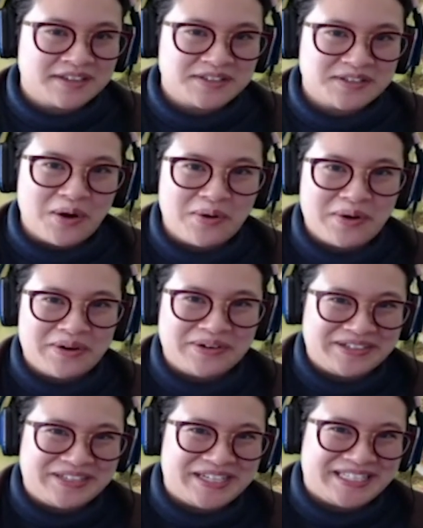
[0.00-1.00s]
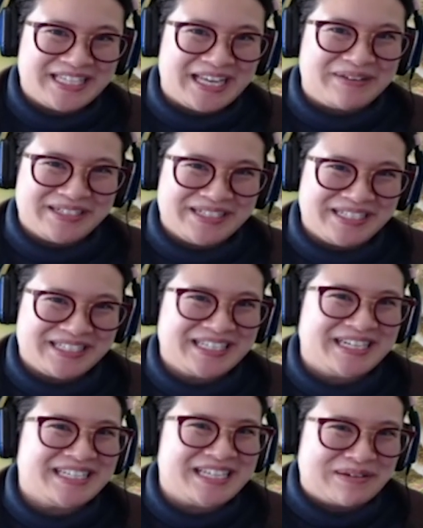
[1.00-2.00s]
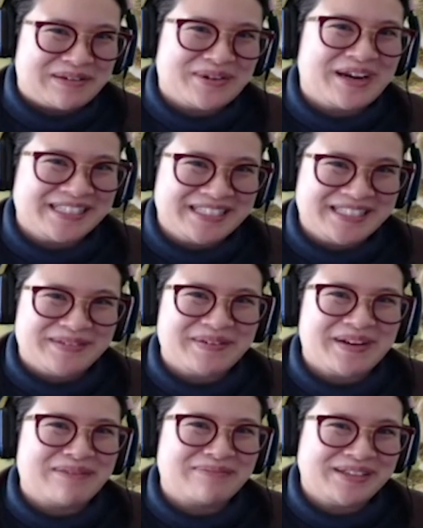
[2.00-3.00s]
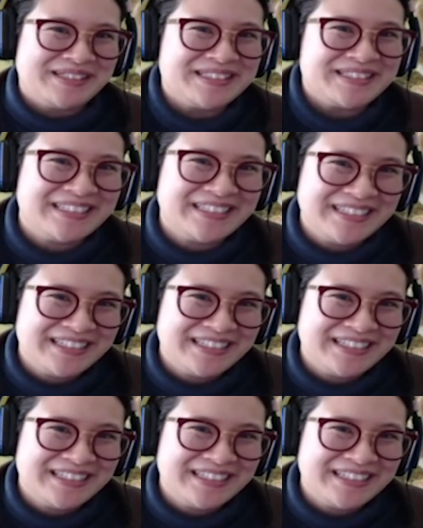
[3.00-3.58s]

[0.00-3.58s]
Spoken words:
So we're just gonna take a break and see what happens.